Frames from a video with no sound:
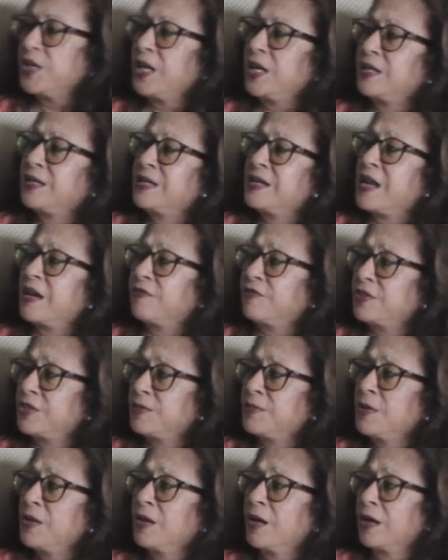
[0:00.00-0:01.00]
They had
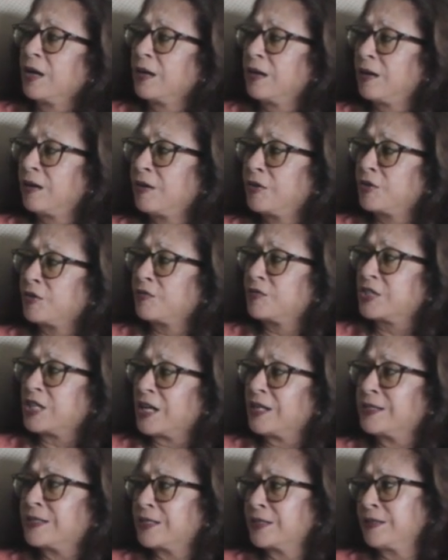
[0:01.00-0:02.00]
never heard of
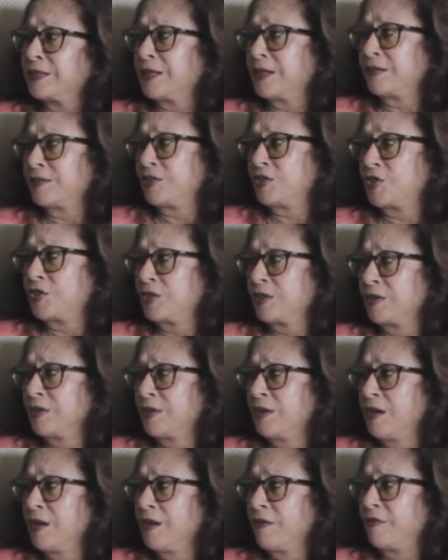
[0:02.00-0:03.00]
Daltonganj.
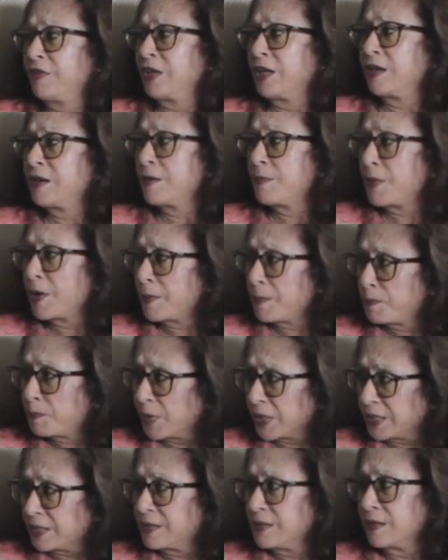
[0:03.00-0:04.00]
Forget about
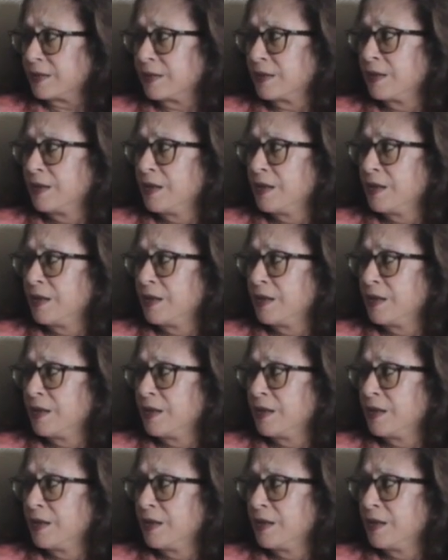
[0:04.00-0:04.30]
Patna.